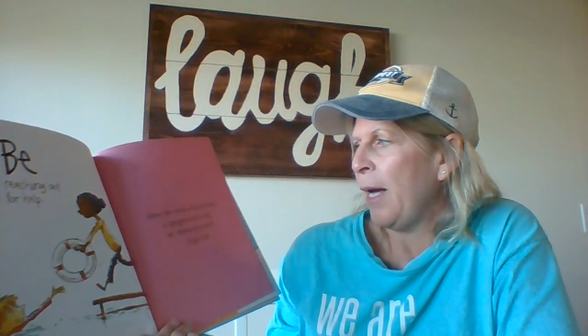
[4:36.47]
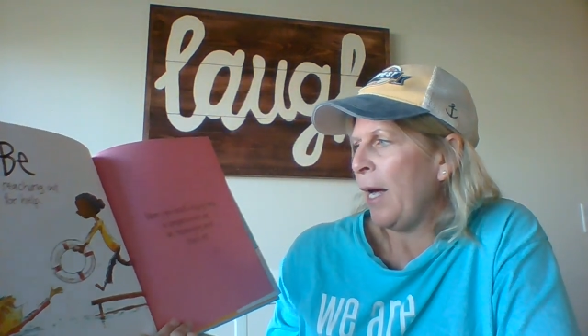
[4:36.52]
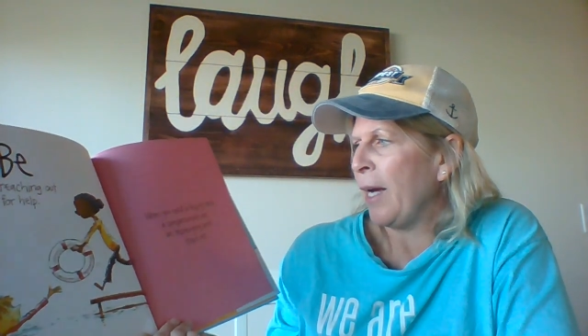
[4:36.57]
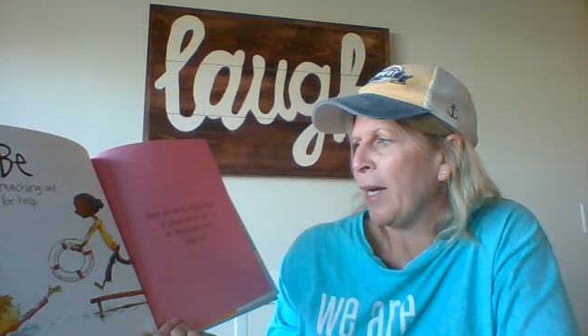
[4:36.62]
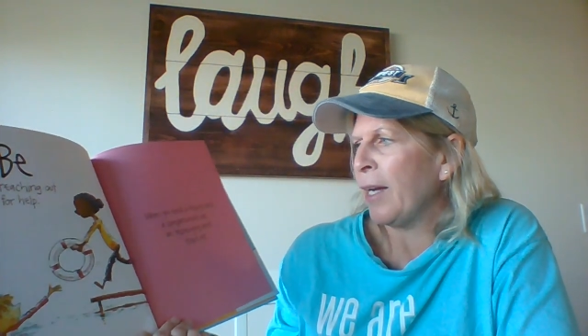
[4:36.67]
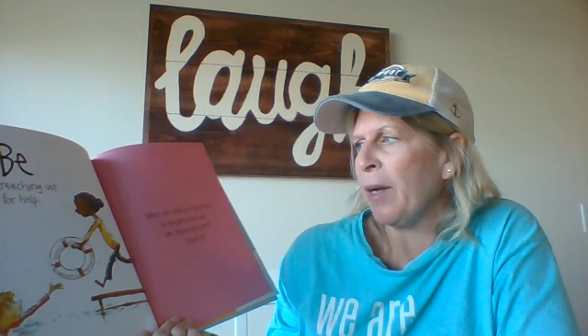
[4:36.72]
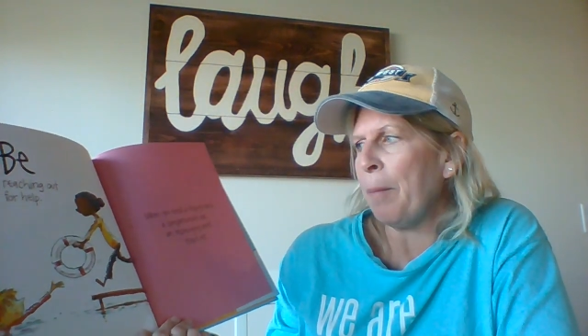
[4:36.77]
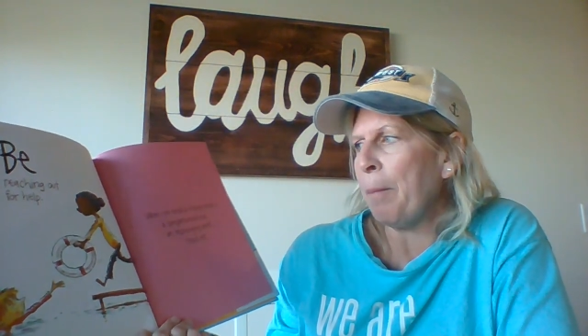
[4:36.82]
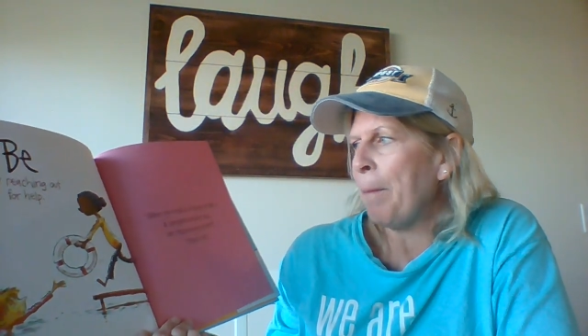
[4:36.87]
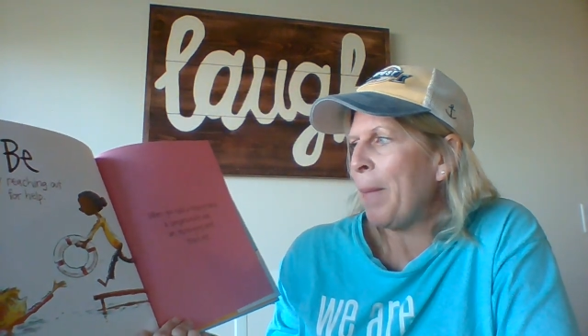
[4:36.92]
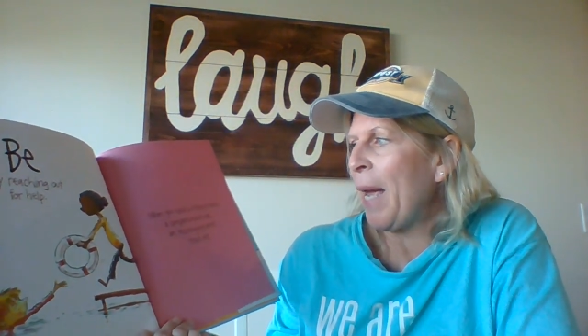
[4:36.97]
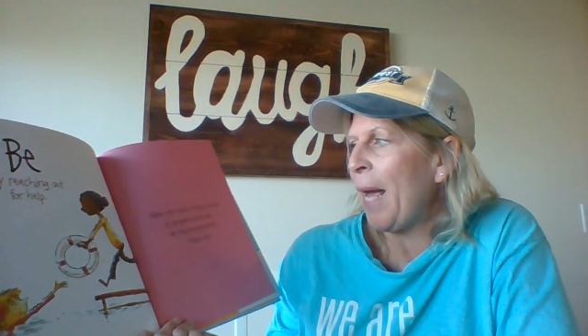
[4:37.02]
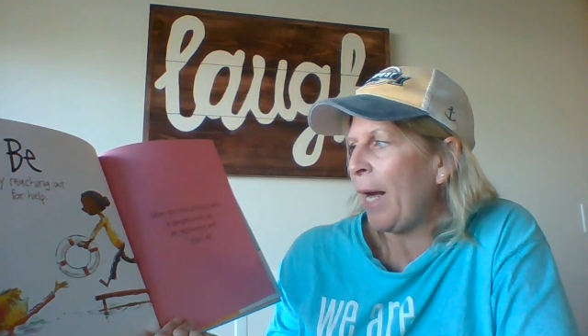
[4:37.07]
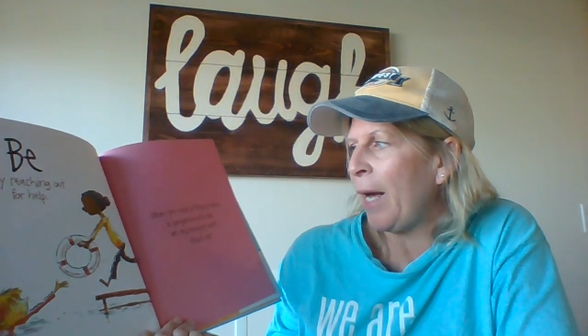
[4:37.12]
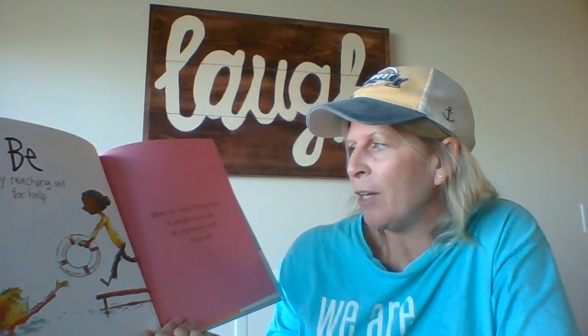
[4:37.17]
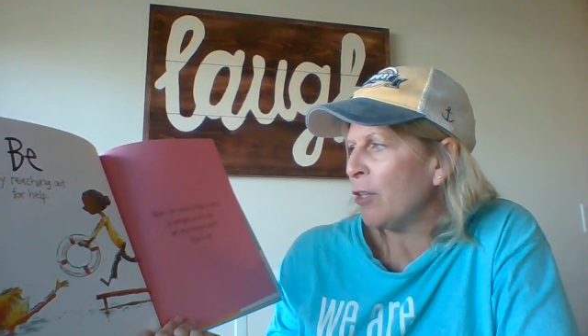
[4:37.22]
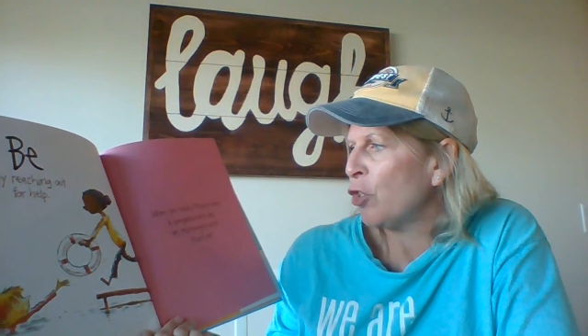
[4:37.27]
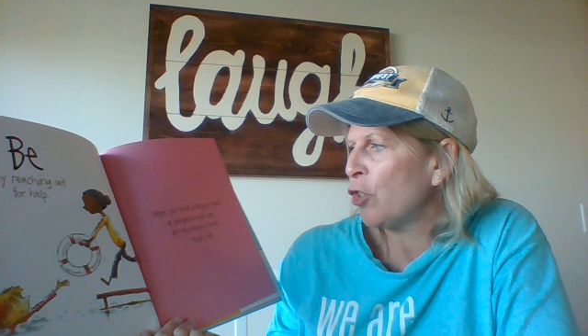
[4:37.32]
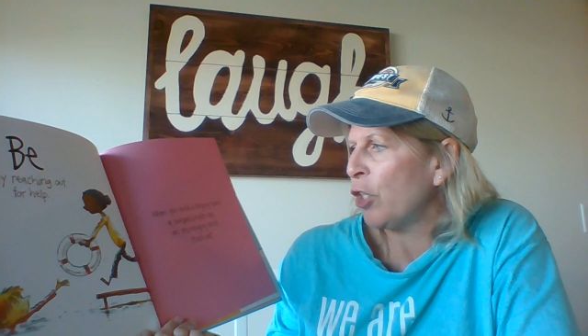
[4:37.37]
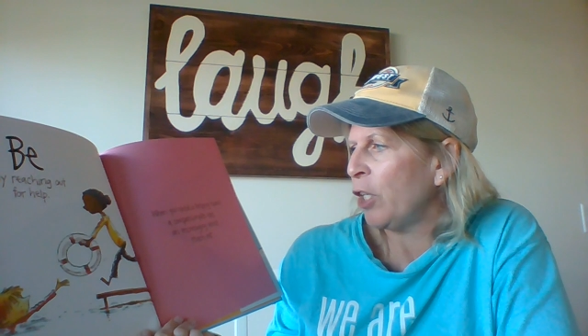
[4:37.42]
a
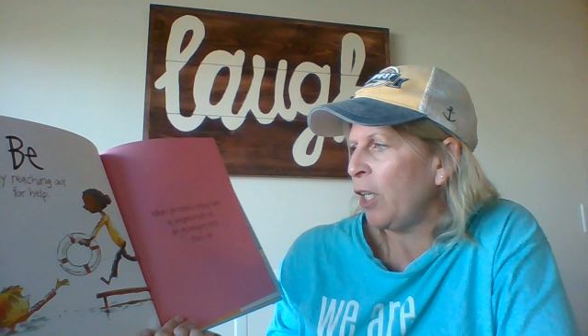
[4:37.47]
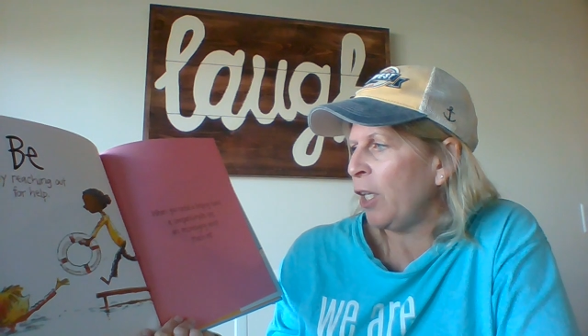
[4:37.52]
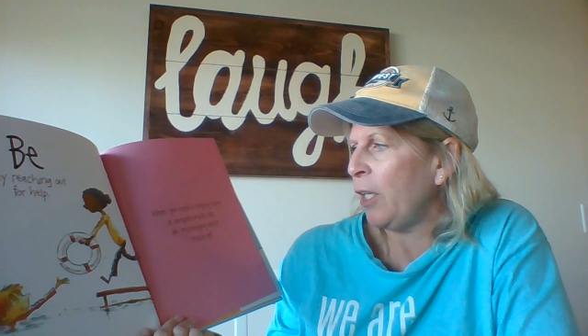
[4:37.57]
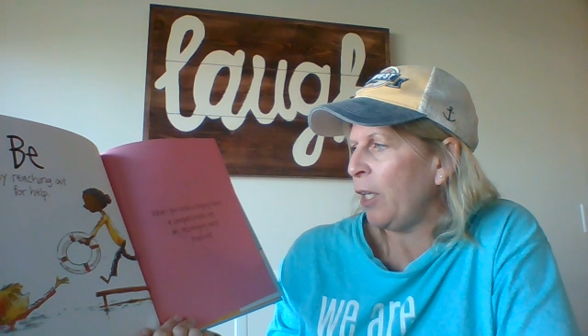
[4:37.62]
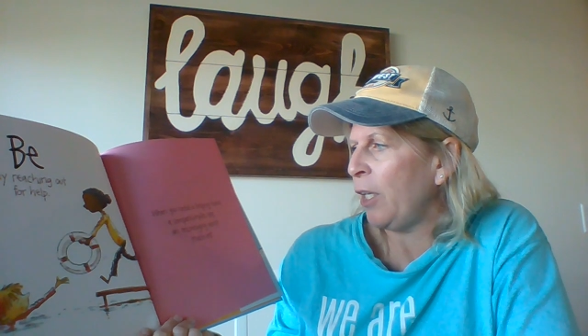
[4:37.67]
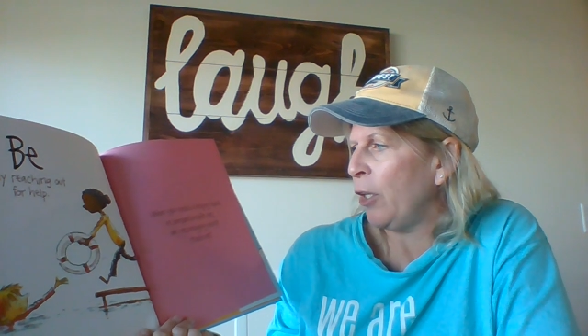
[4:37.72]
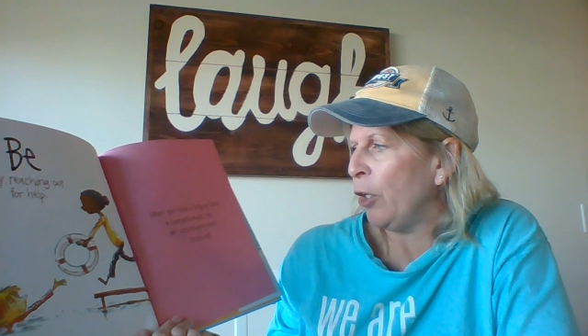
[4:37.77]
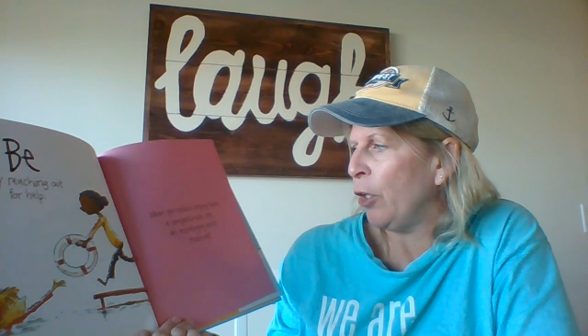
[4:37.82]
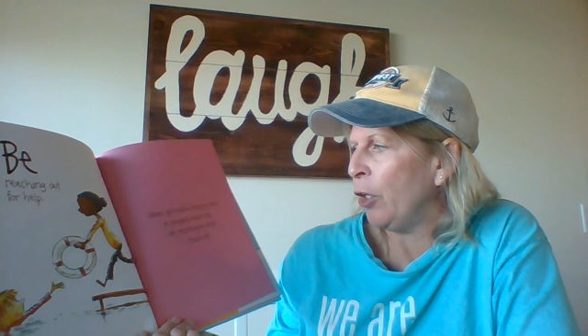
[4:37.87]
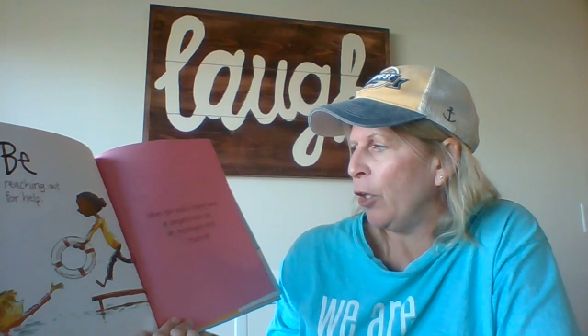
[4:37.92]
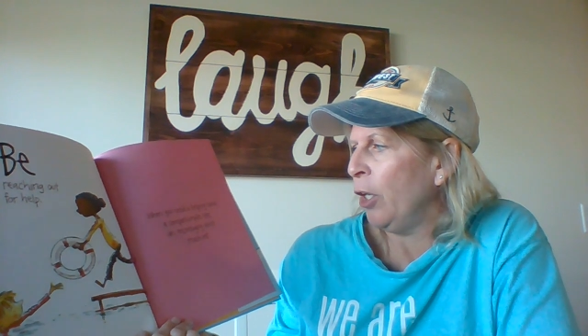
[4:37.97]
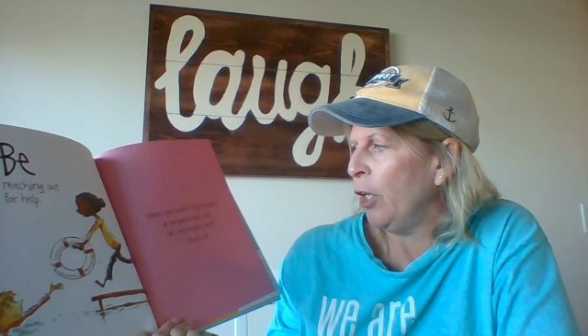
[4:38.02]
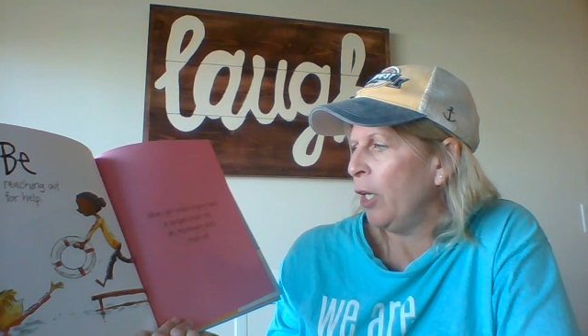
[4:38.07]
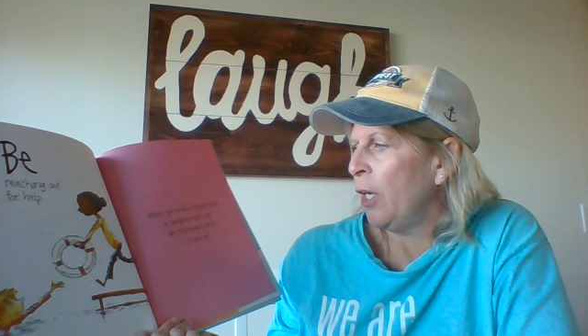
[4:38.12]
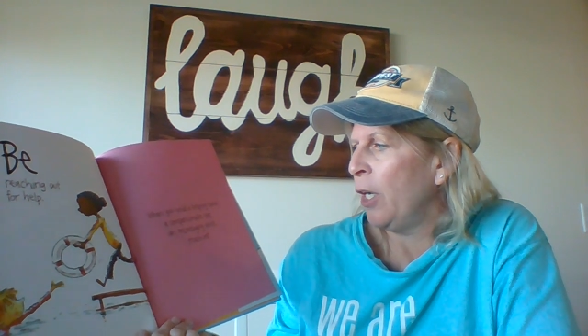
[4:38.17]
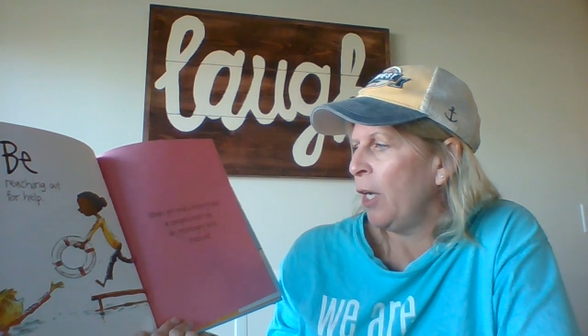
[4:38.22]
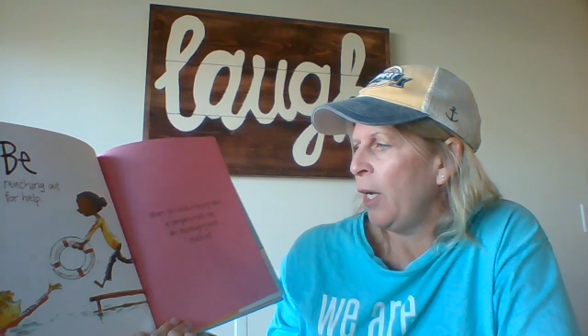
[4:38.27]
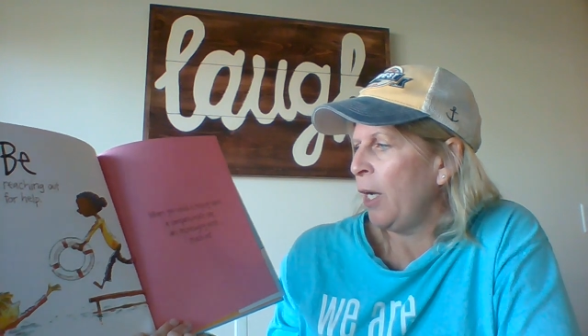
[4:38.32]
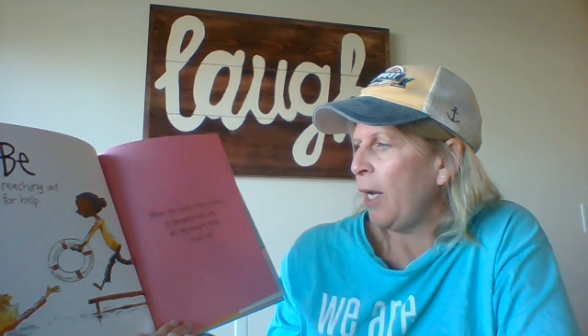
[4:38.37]
compassionate ear,